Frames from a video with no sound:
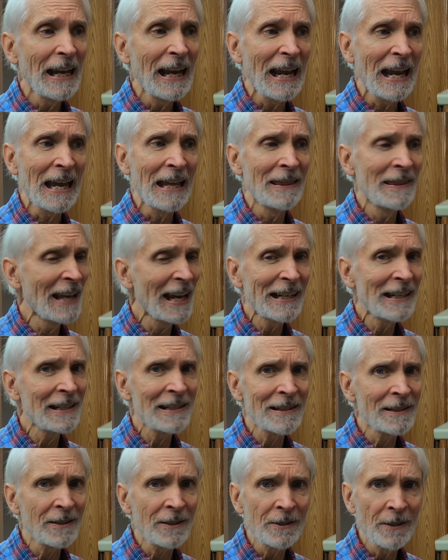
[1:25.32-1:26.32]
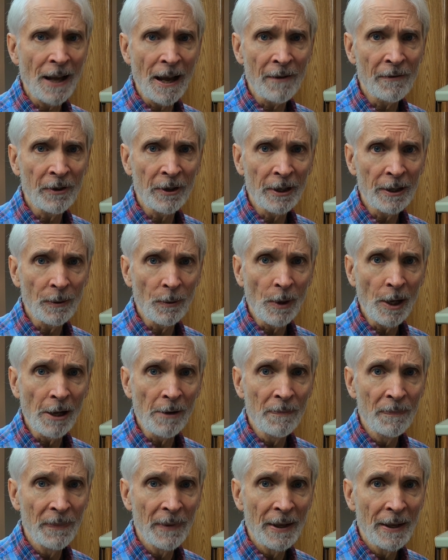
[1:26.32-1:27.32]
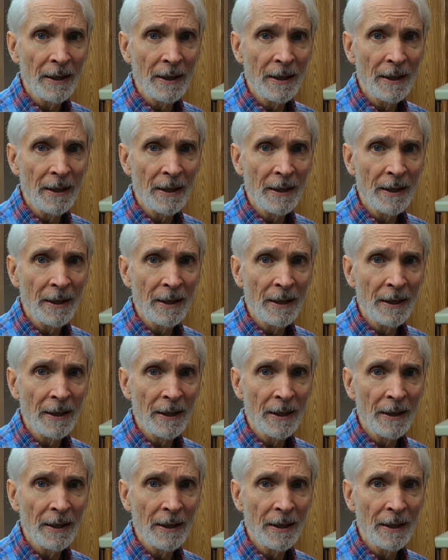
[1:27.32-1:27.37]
and that doesn't turn out very well.